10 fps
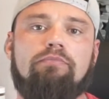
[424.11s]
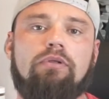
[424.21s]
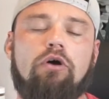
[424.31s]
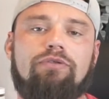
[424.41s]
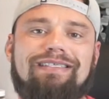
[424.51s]

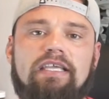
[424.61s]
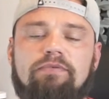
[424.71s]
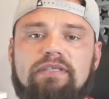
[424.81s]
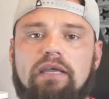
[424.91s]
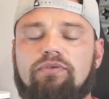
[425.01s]
below to stay up
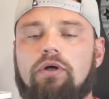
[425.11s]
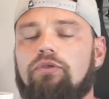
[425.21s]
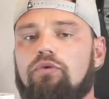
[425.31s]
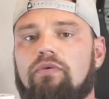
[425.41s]
to date with all new